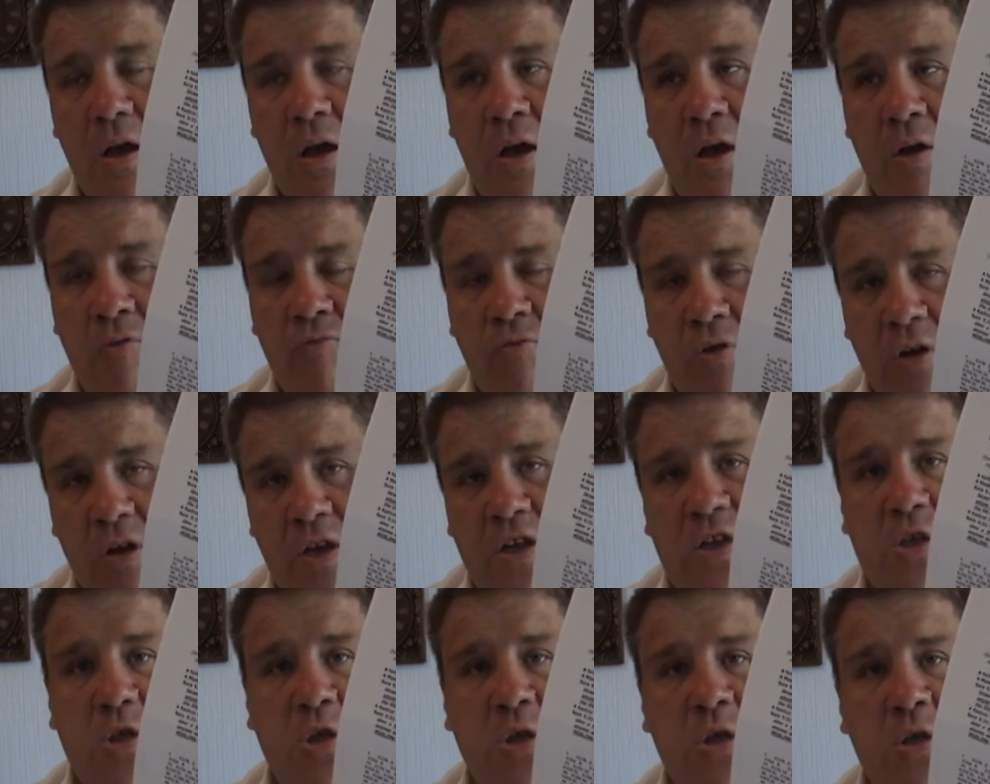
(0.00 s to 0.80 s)
a
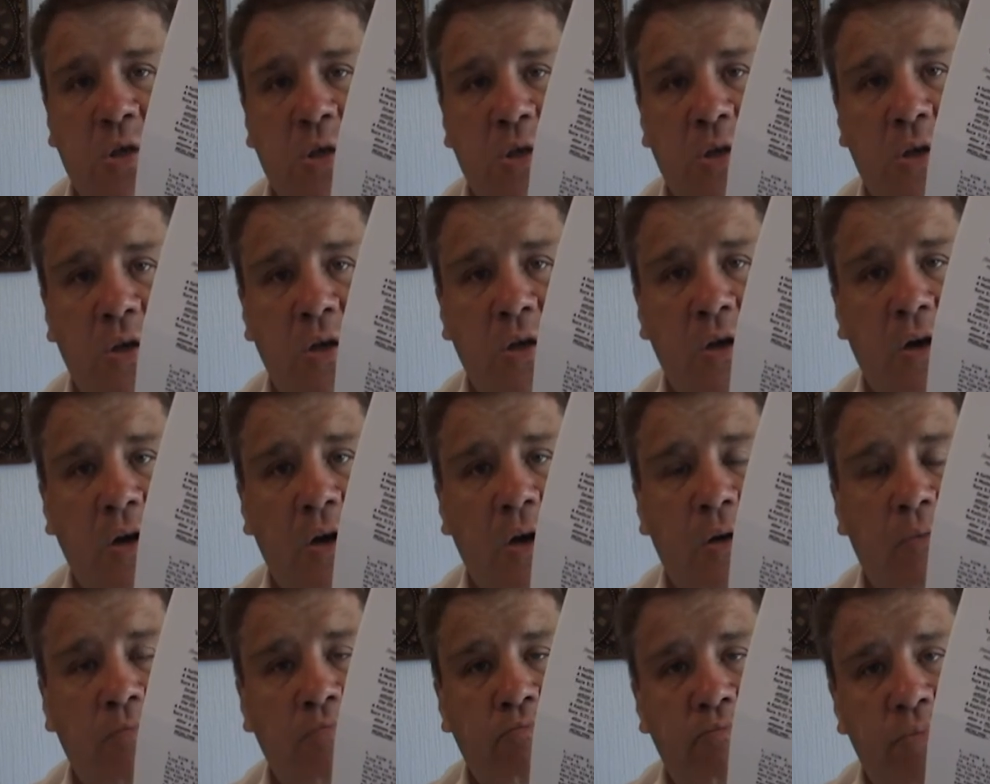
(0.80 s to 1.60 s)
religion
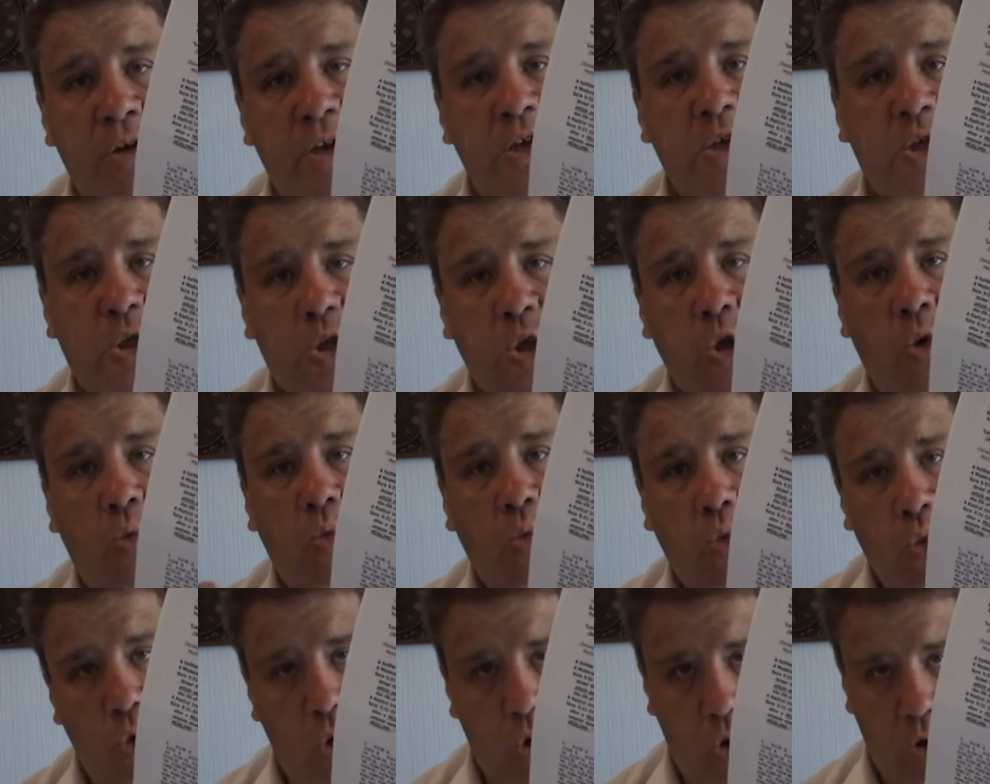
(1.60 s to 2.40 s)
based
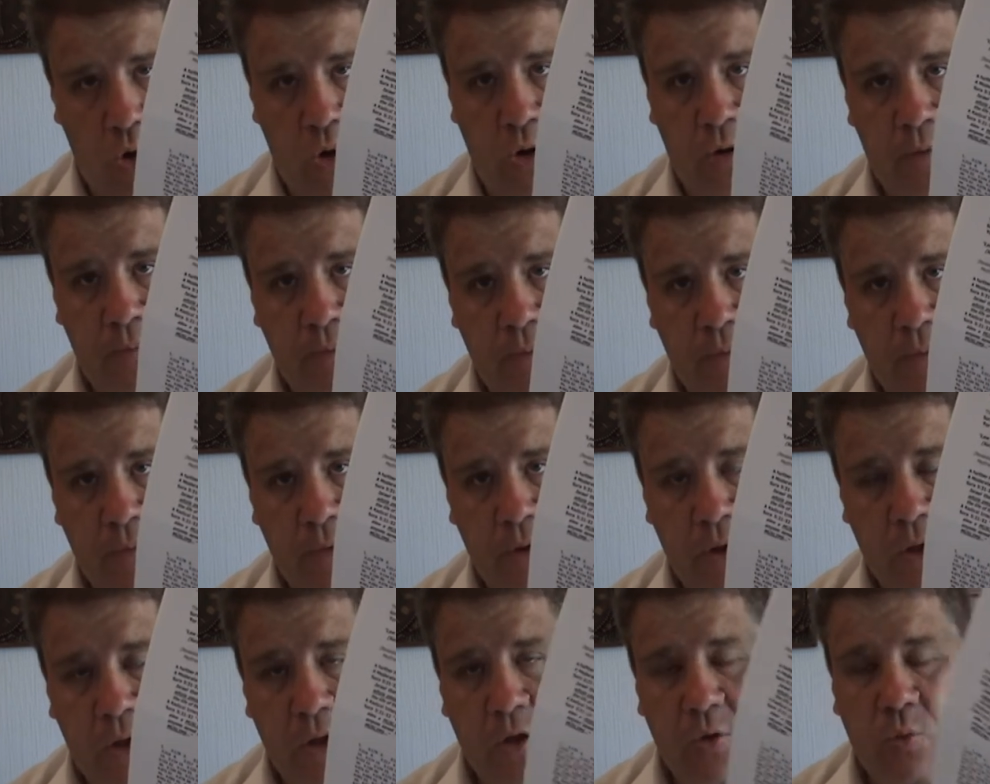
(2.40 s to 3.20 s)
on war.
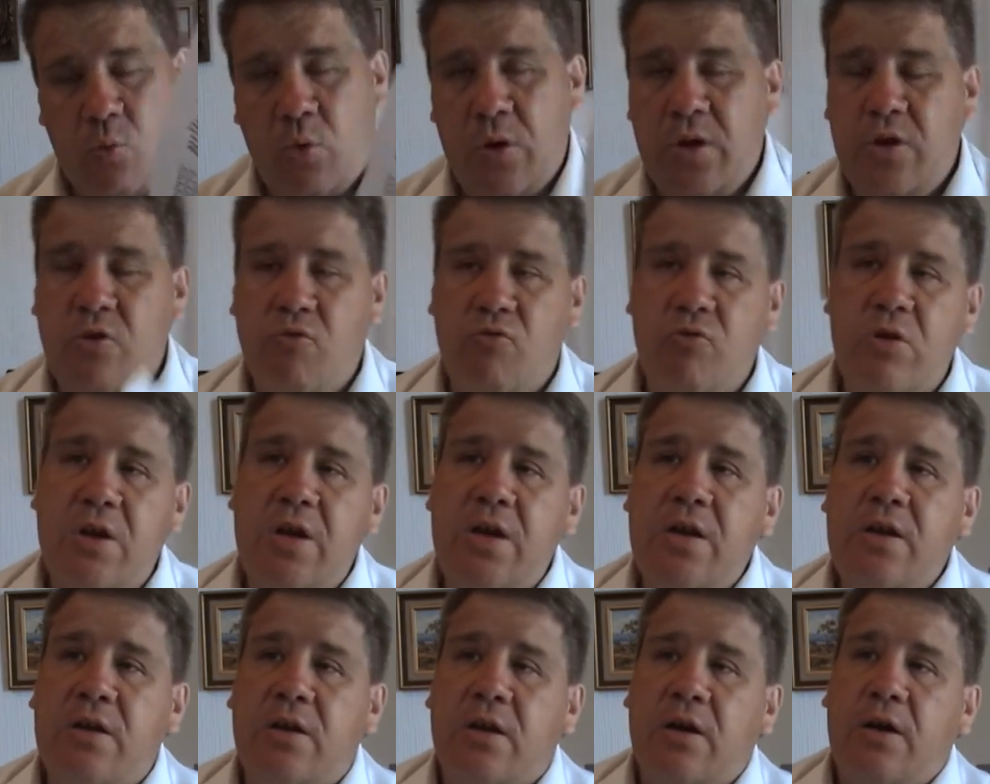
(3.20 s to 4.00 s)
When you
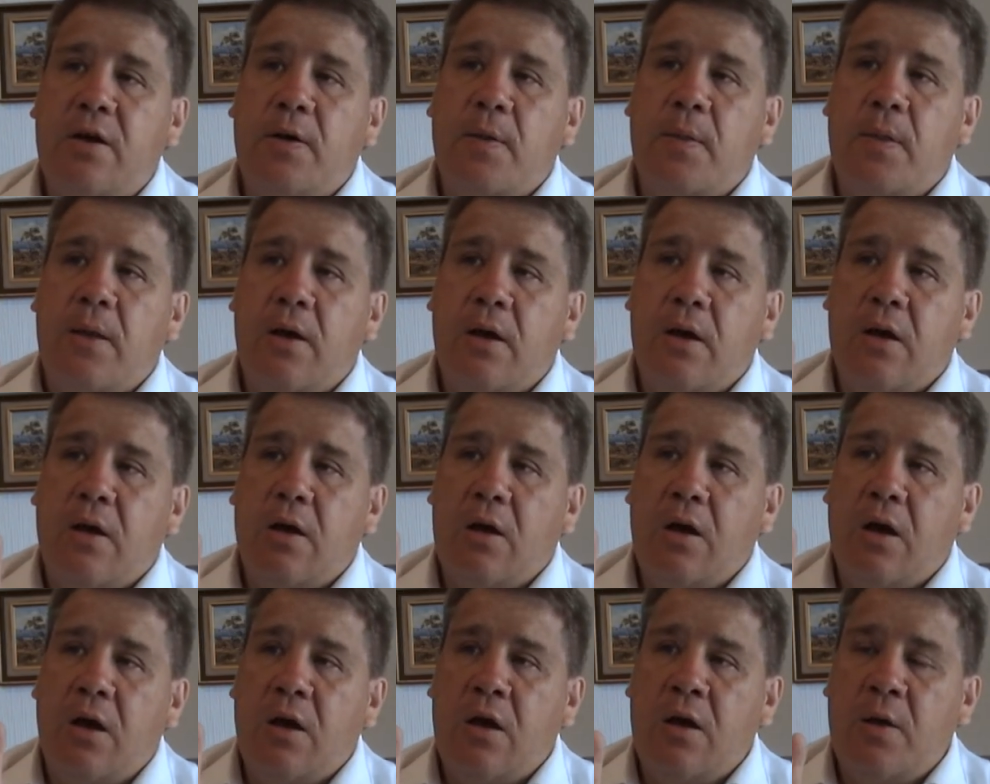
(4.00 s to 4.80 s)
read
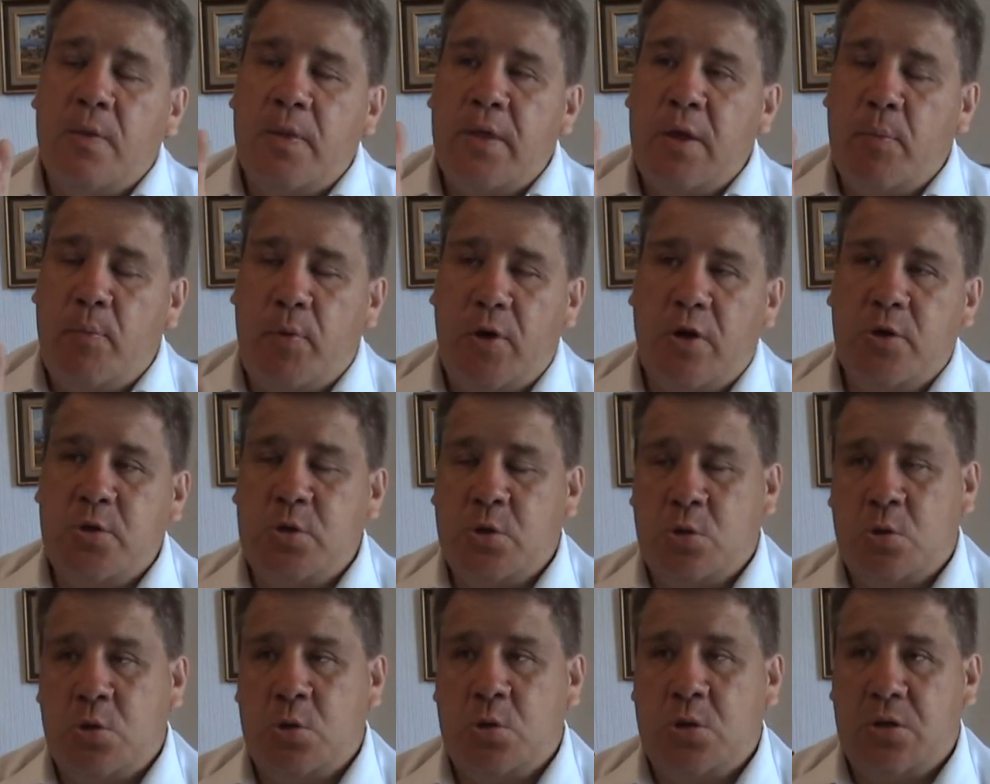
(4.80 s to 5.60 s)
uh, the
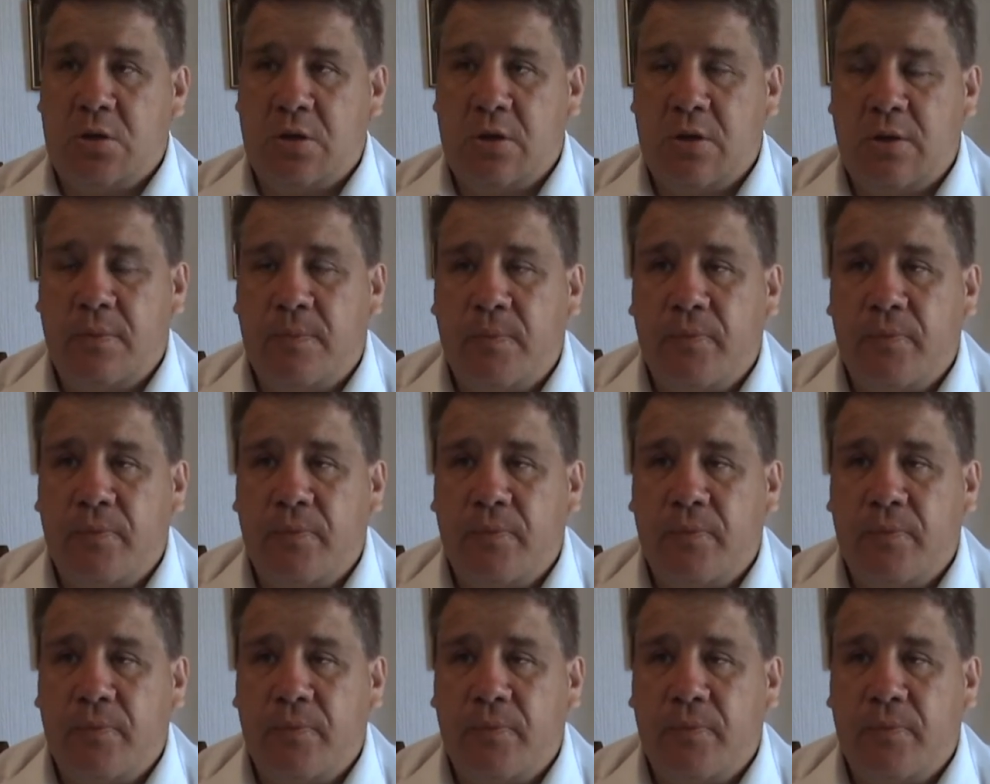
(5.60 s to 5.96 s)
apostles